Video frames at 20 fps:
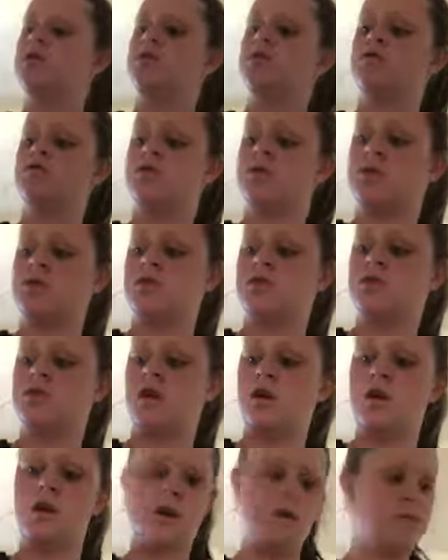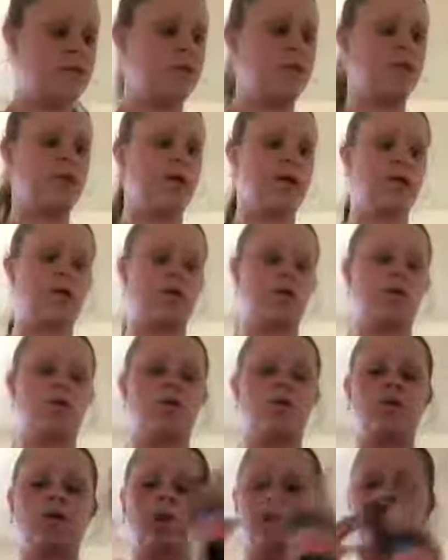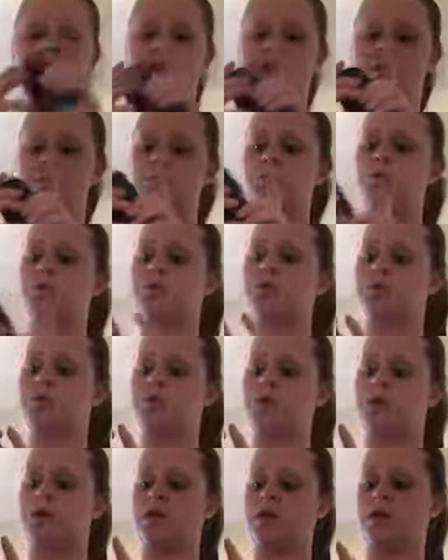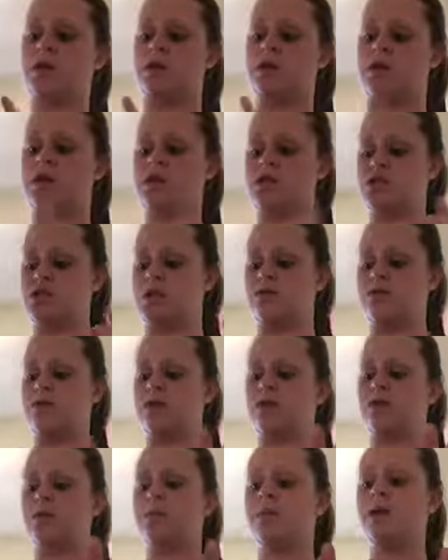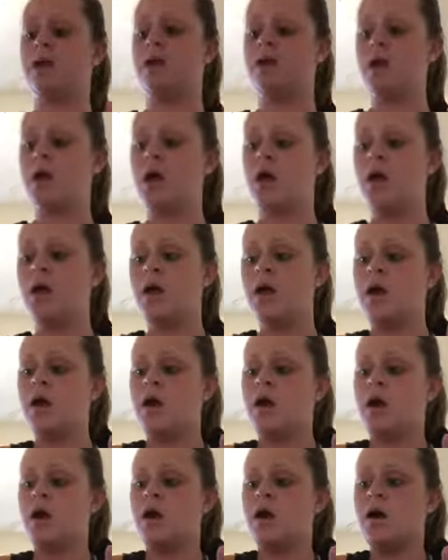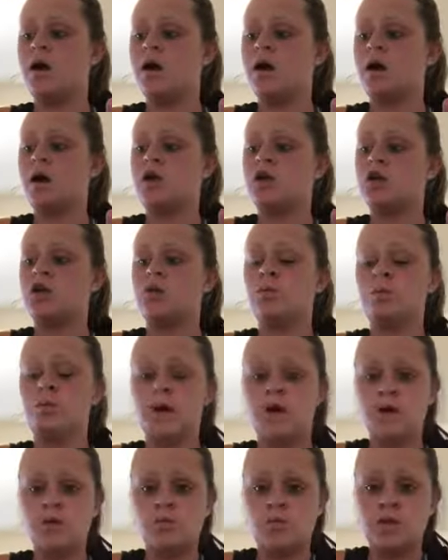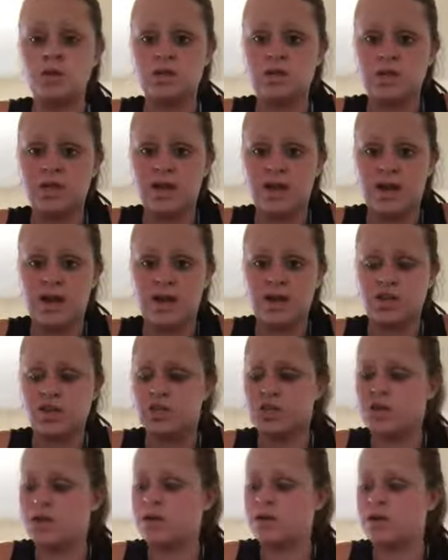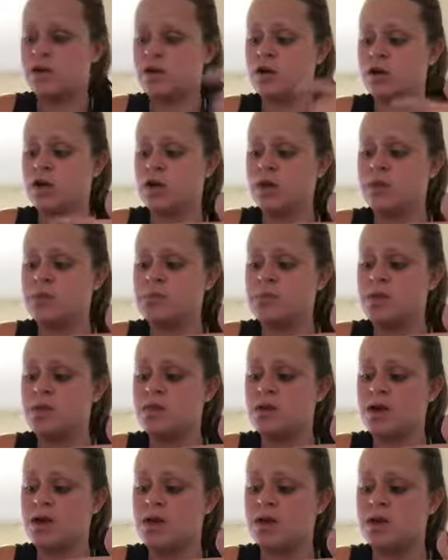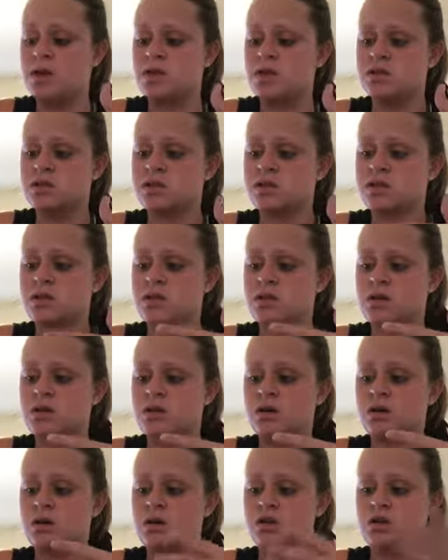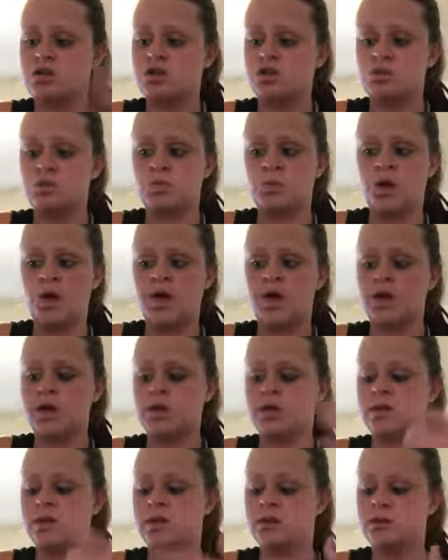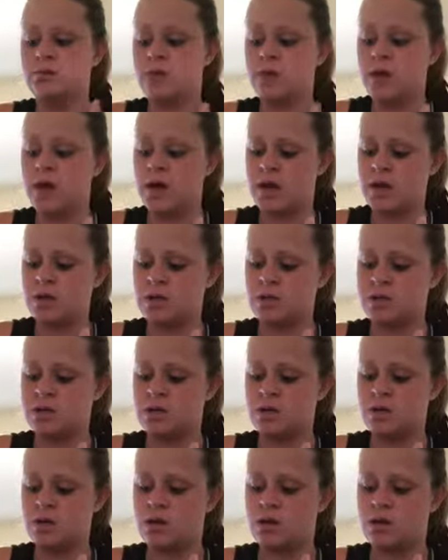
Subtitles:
So I start off with the glue, and then I'm going to put a little bit of the shaving cream in. You might want to get a shaving cream that is just white. This one has